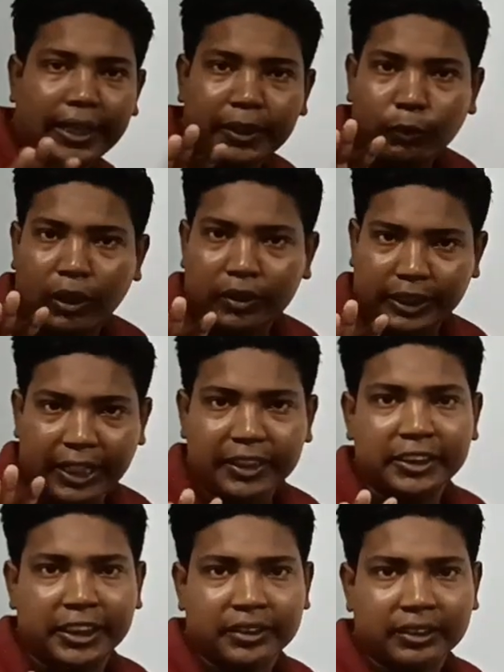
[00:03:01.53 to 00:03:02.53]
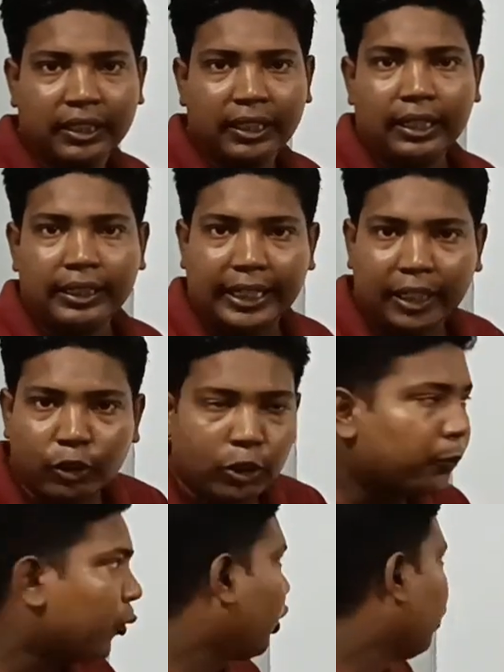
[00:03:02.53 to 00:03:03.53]
any one candidate
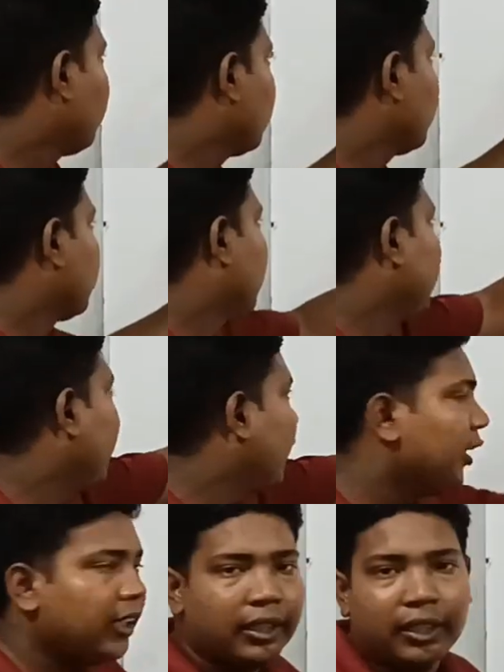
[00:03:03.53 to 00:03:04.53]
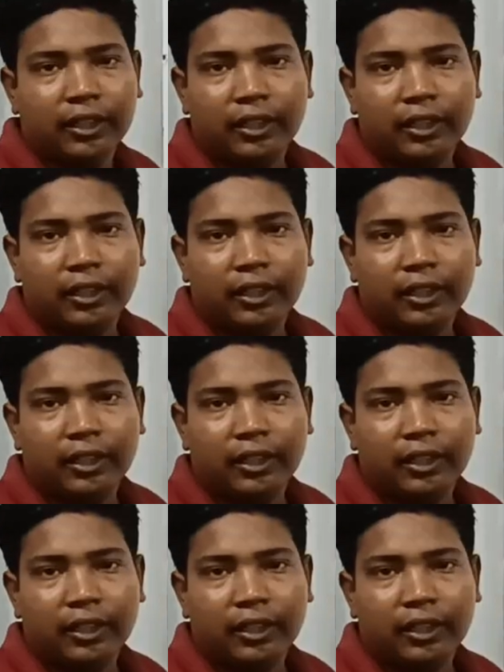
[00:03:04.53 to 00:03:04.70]
cannot pronounce it clearly,